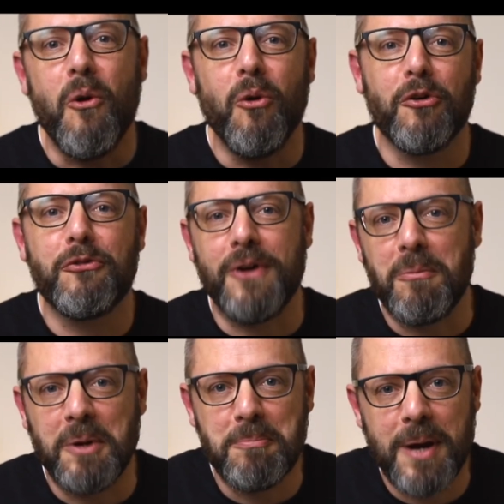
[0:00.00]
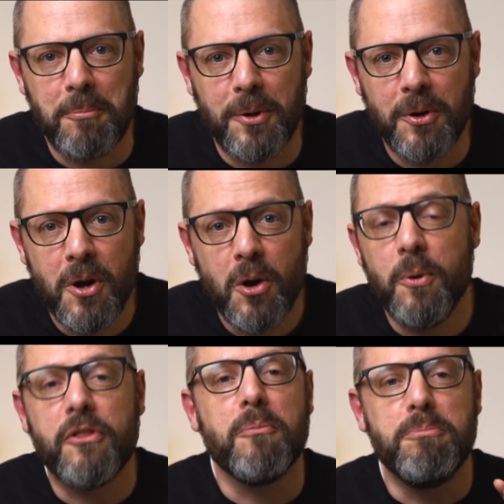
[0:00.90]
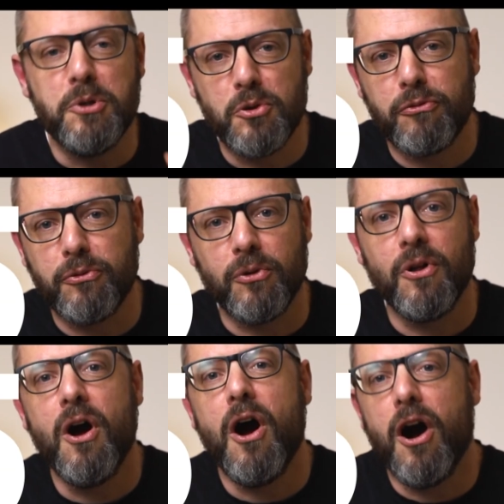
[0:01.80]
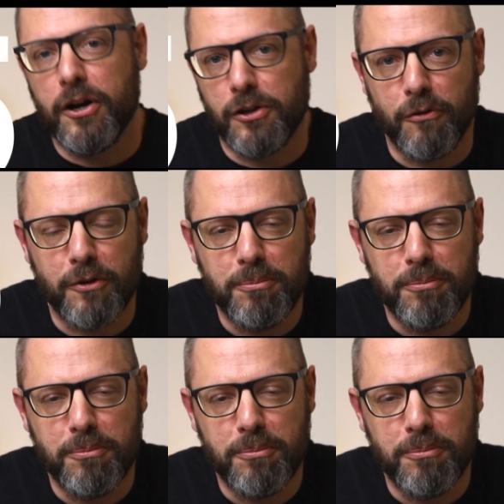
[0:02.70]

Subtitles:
or family member with a beautiful art lover